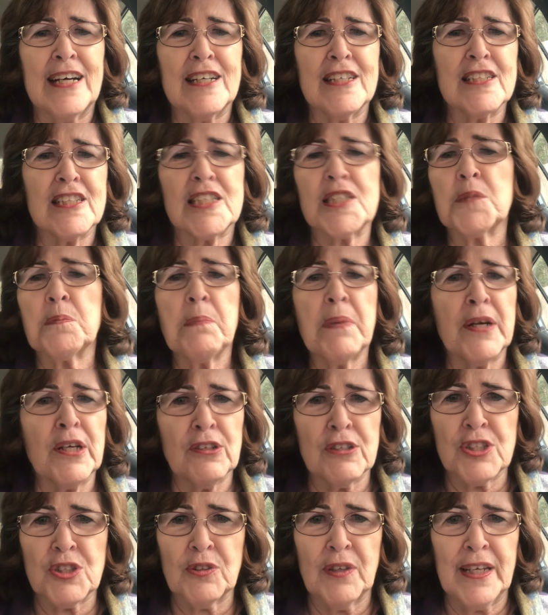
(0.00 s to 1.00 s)

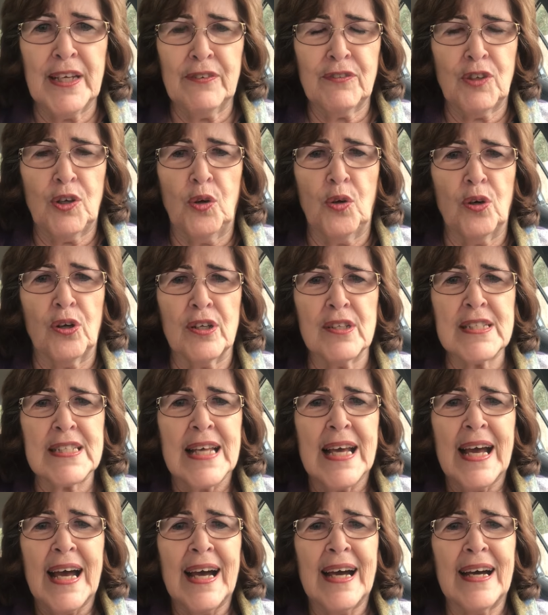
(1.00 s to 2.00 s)
spiritually, of course,
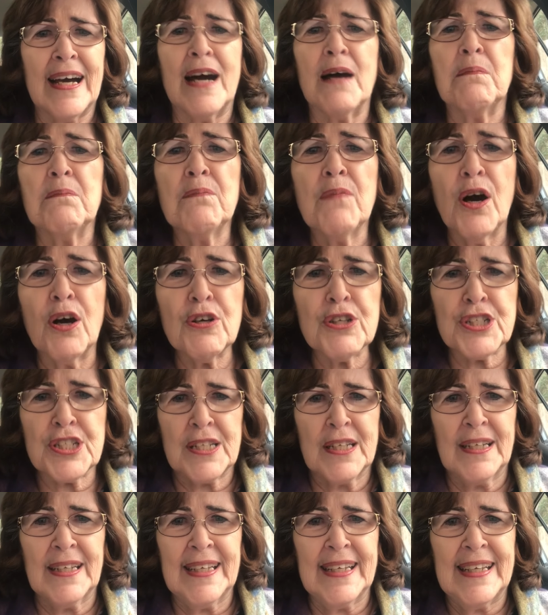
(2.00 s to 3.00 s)

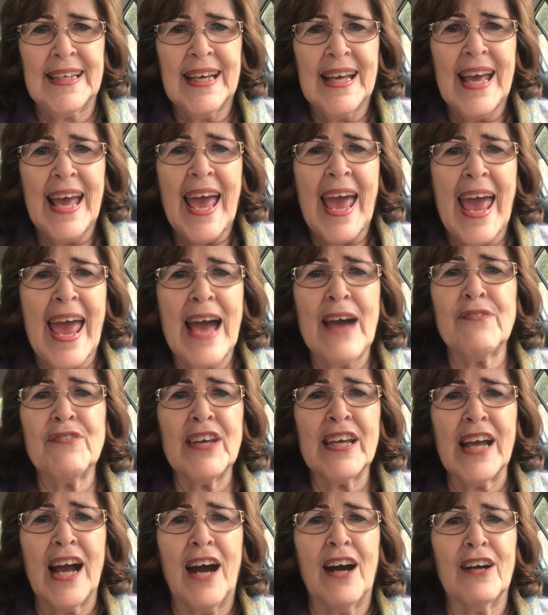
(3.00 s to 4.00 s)
emotionally,
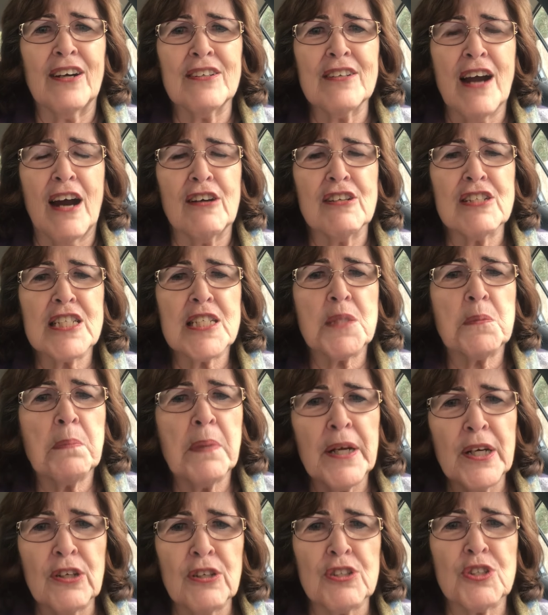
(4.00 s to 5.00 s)
having our
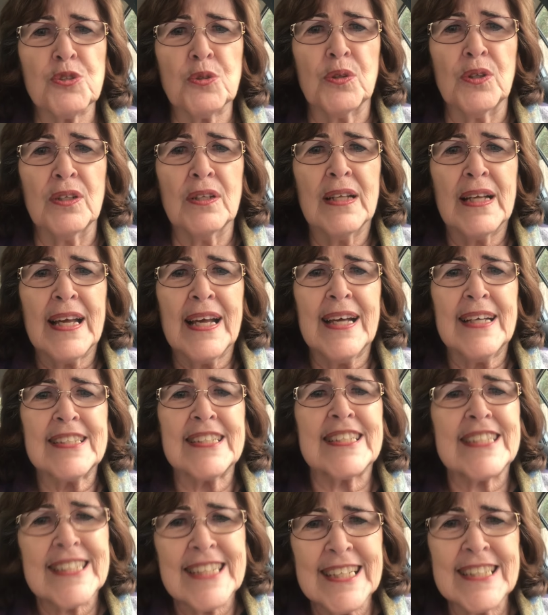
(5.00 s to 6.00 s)
spiritual
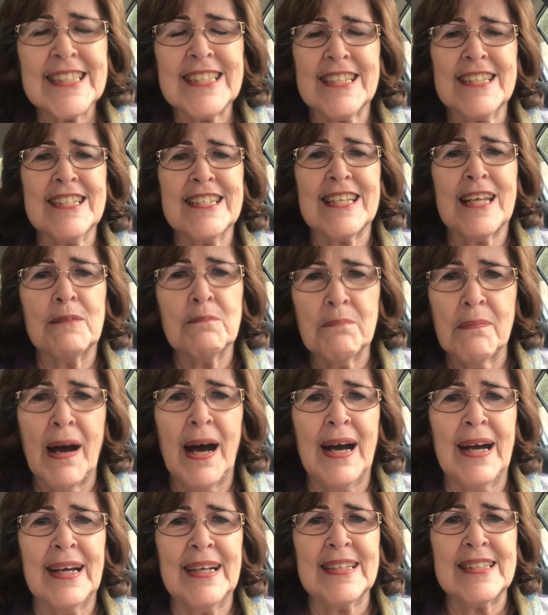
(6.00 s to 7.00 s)
senses and
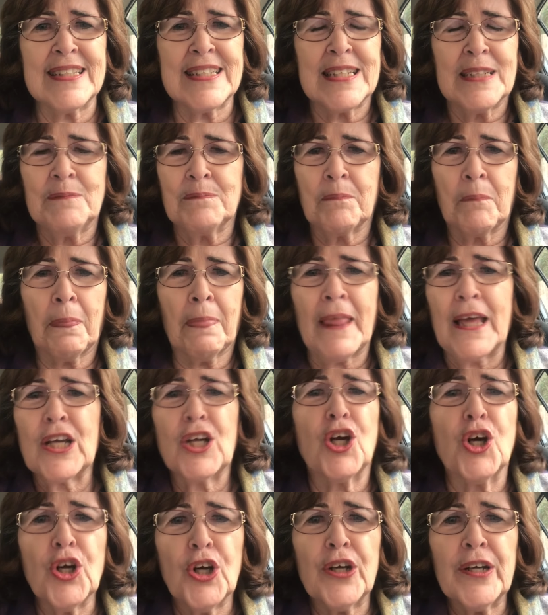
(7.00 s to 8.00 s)
minds
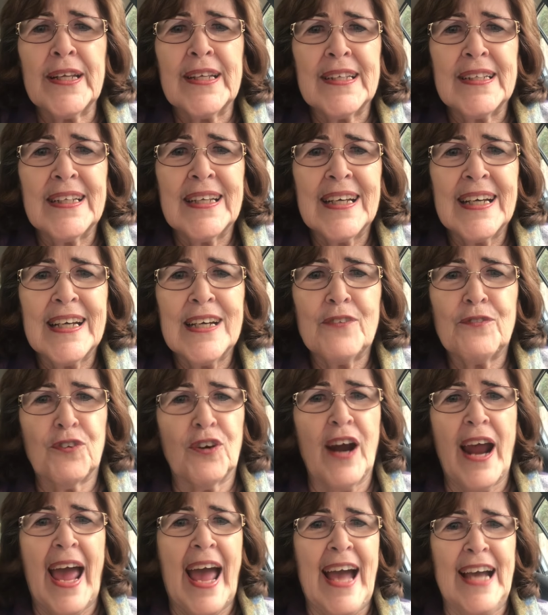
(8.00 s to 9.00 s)
girded
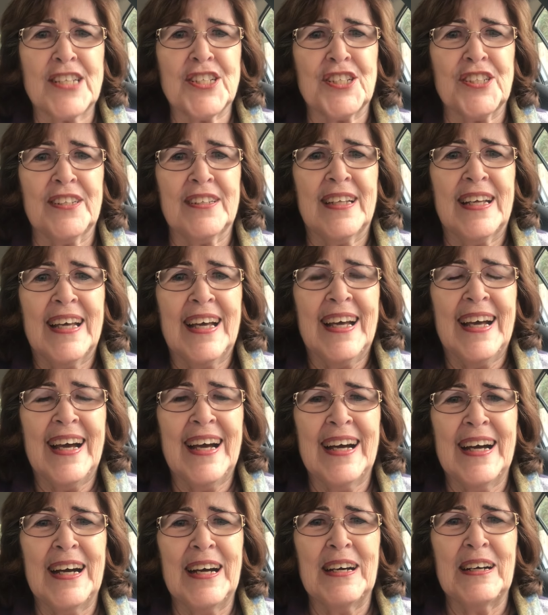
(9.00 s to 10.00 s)
for action,
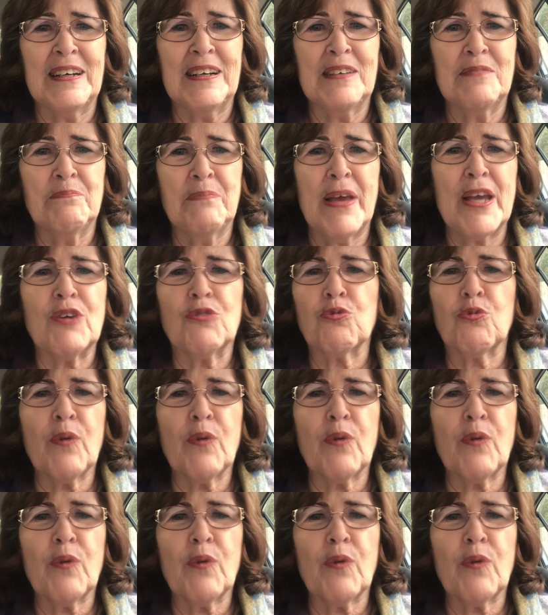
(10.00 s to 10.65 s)
being